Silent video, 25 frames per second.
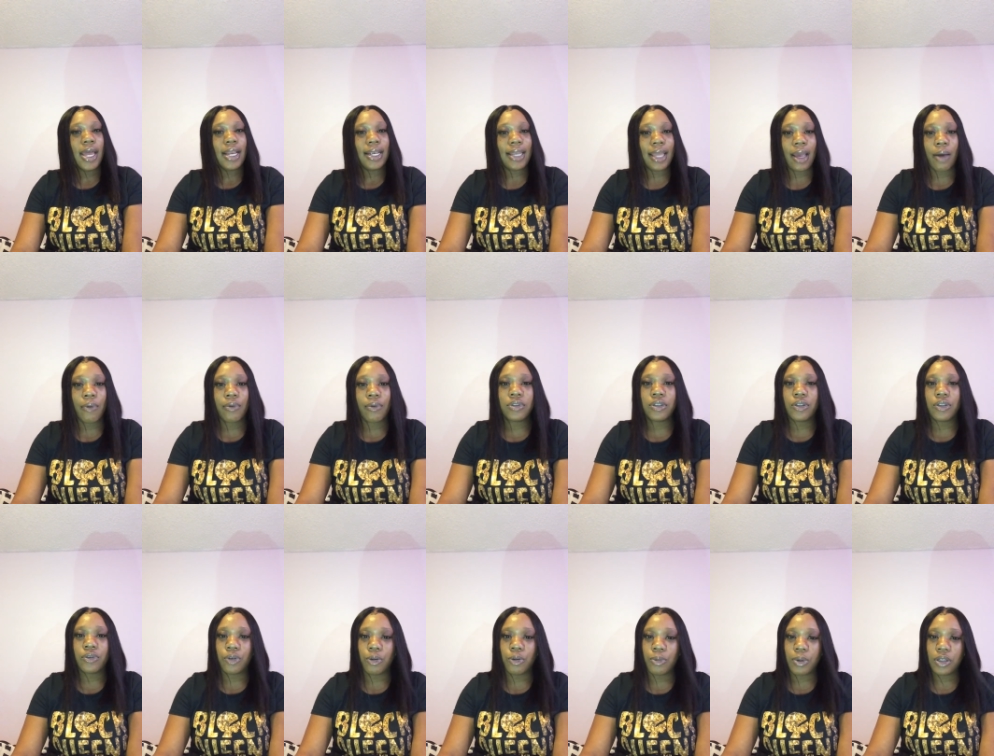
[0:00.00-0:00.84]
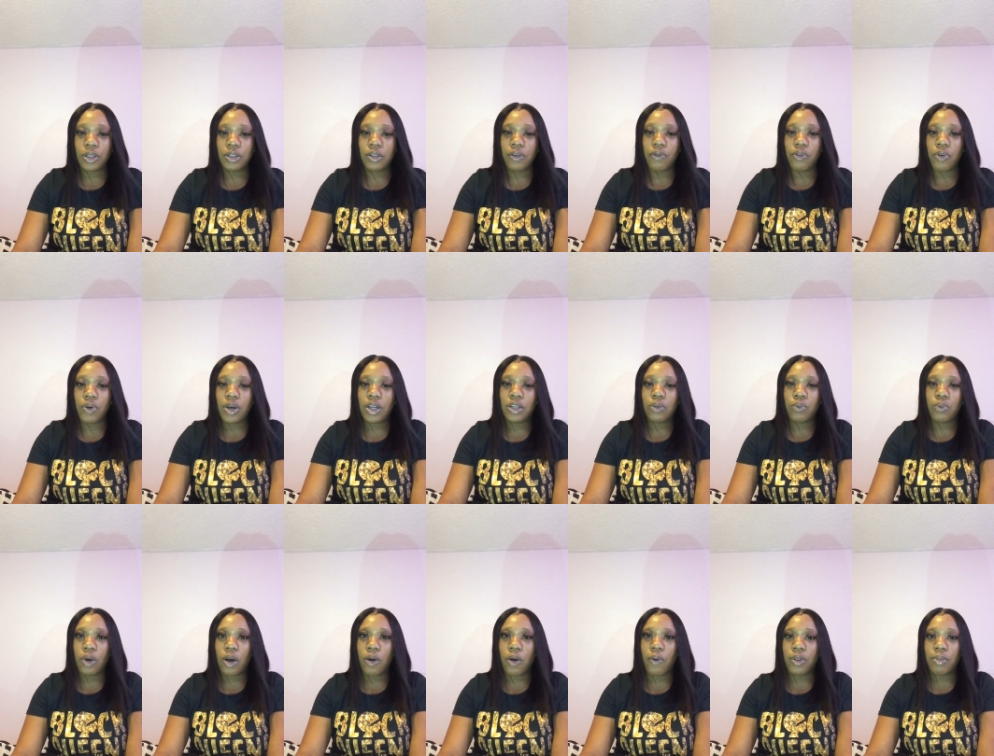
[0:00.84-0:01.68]
That was a group interview as
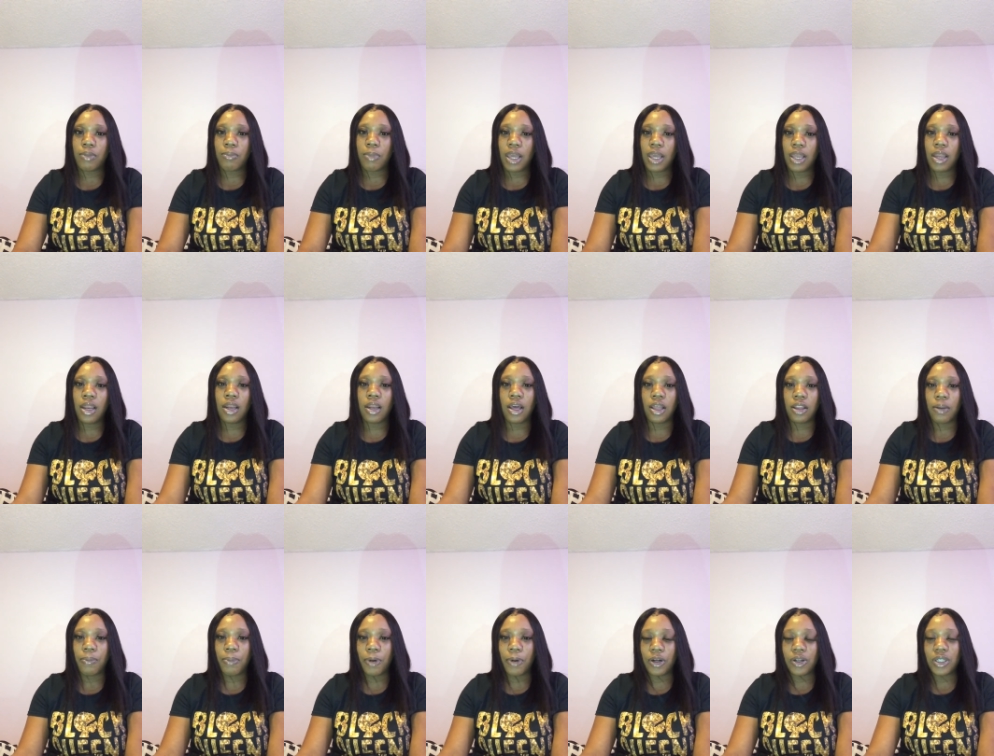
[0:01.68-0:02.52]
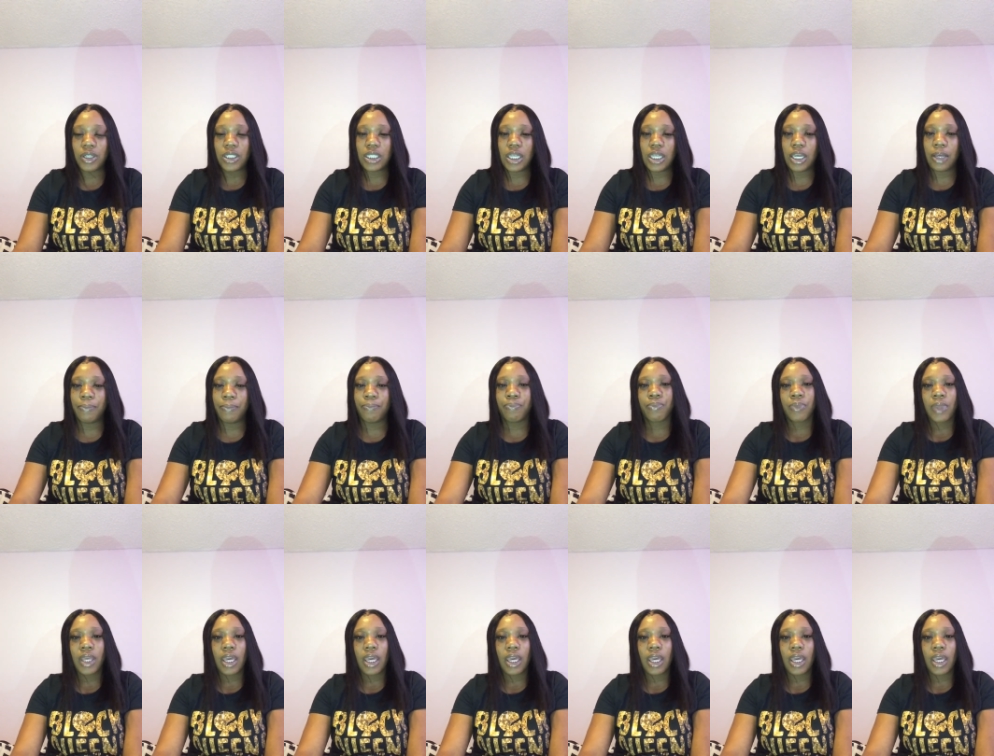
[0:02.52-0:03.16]
well with me and another person.